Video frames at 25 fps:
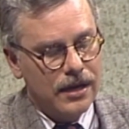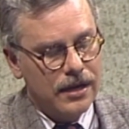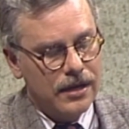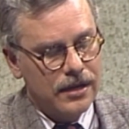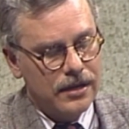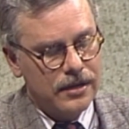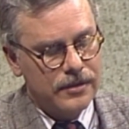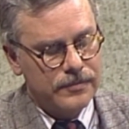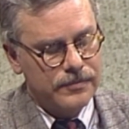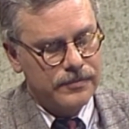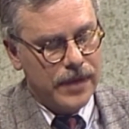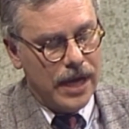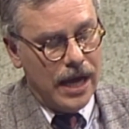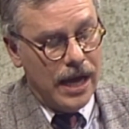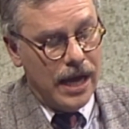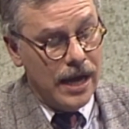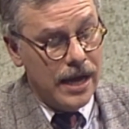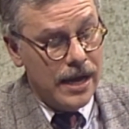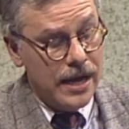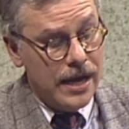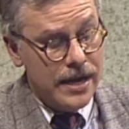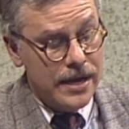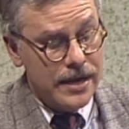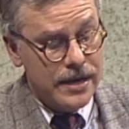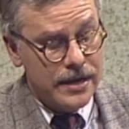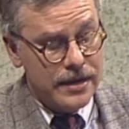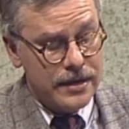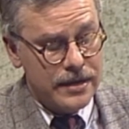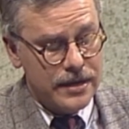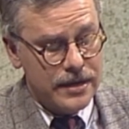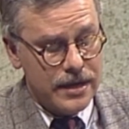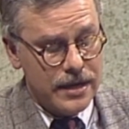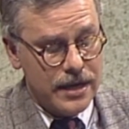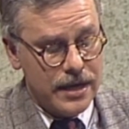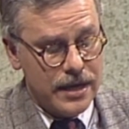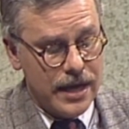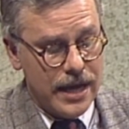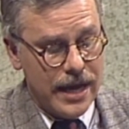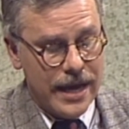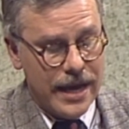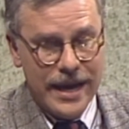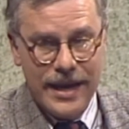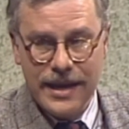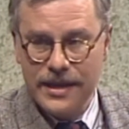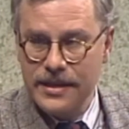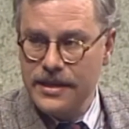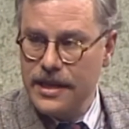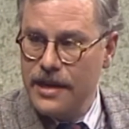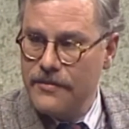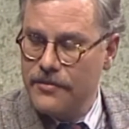Uh, I
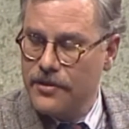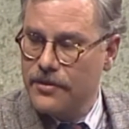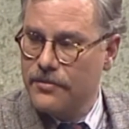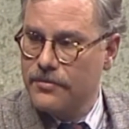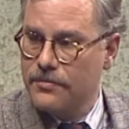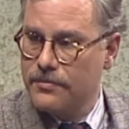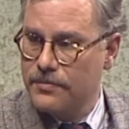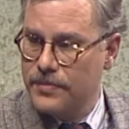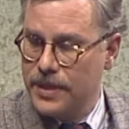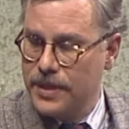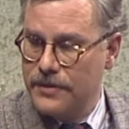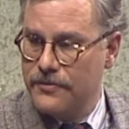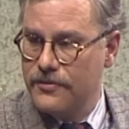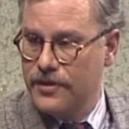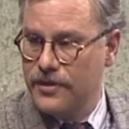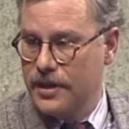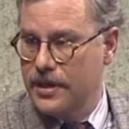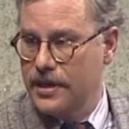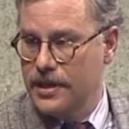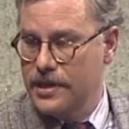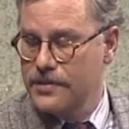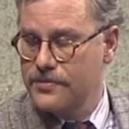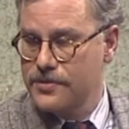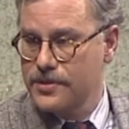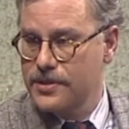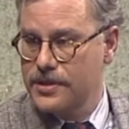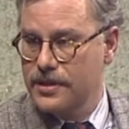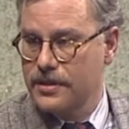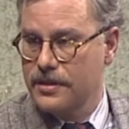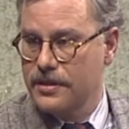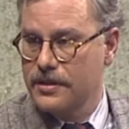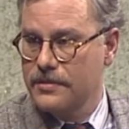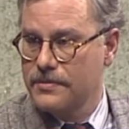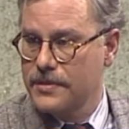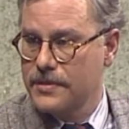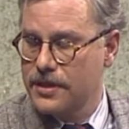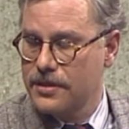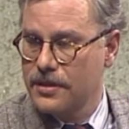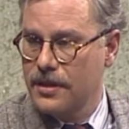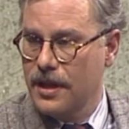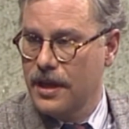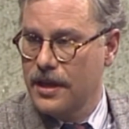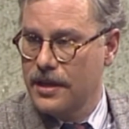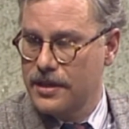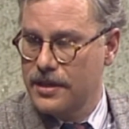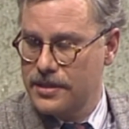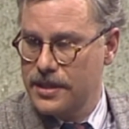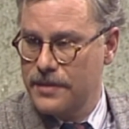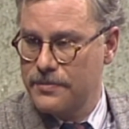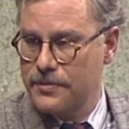had never been very interested in them until,
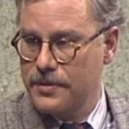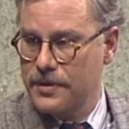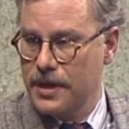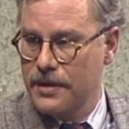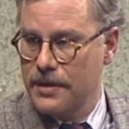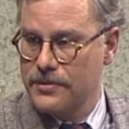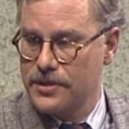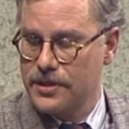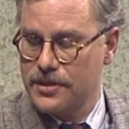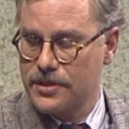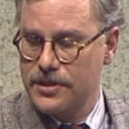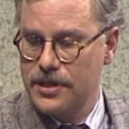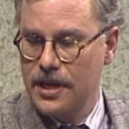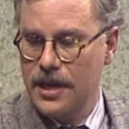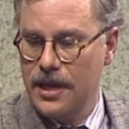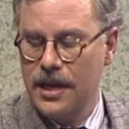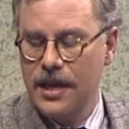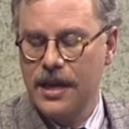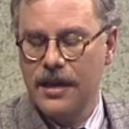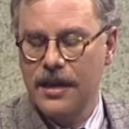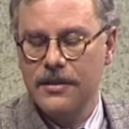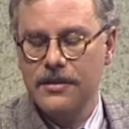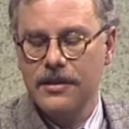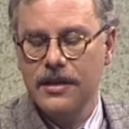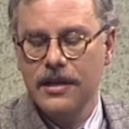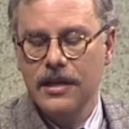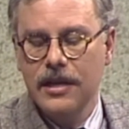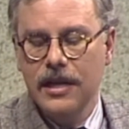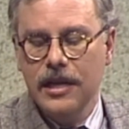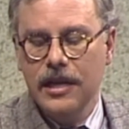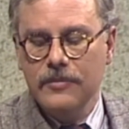except when I was a child.